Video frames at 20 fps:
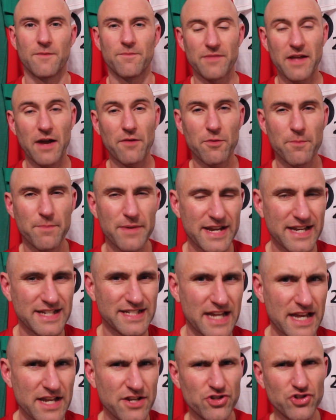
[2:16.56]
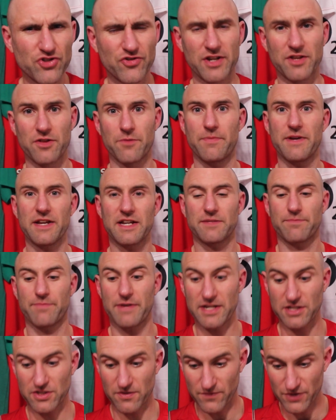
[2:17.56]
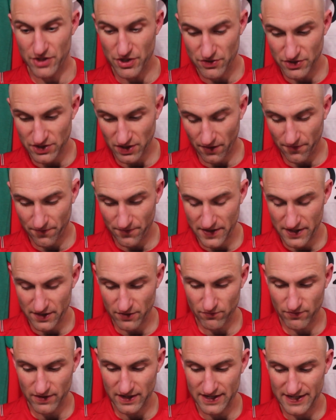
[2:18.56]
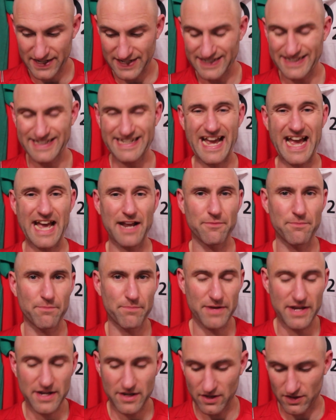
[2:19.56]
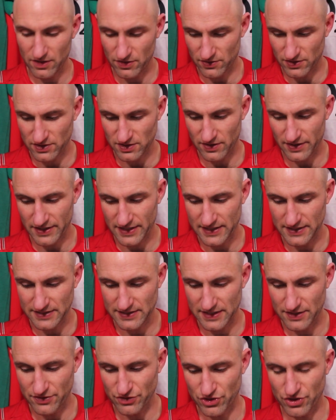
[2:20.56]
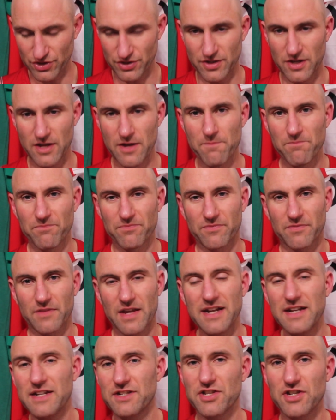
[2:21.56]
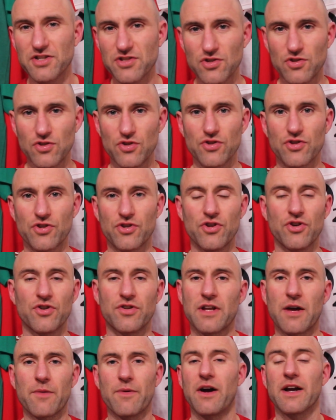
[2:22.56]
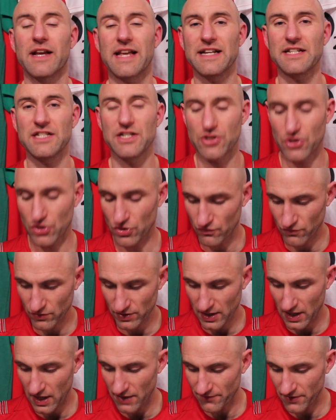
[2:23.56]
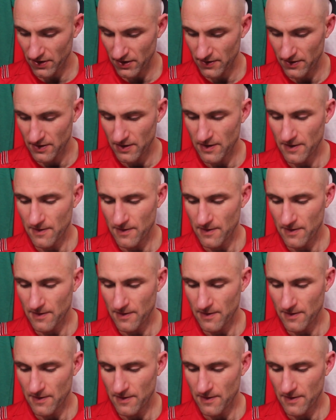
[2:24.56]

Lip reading: Now, the biggest injury and the biggest piece of news, I think, really, is Dan Biggar looks like he's injured. And it doesn't look good. Now, I guess he could recover.